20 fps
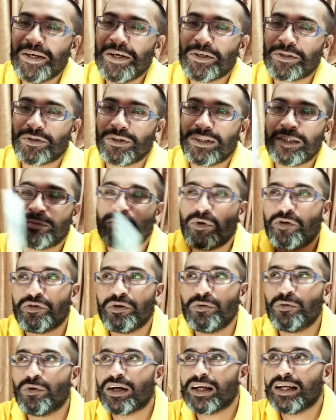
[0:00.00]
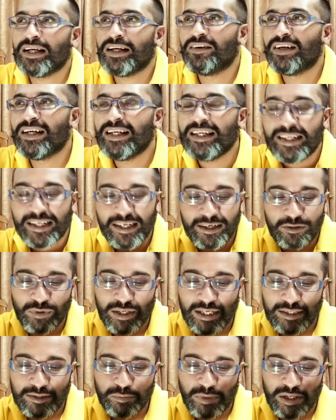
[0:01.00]
So this perfume, what I really get when
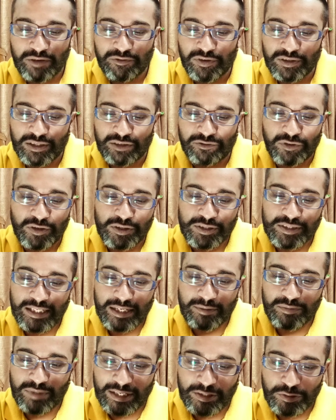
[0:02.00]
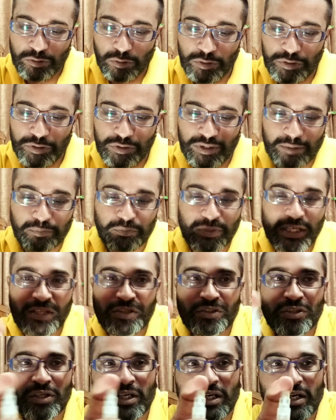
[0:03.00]
I spray for the first time, I told you that
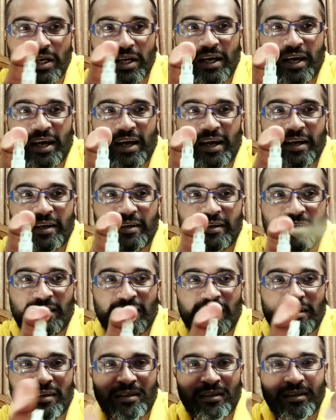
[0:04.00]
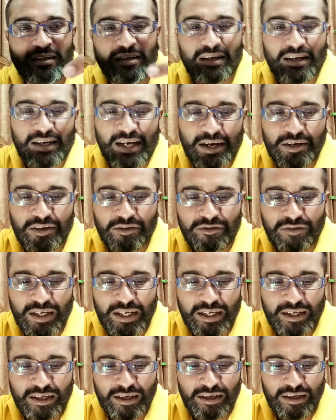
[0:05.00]
peach and uh, kind of
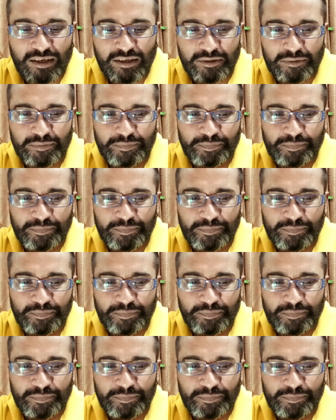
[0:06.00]
like a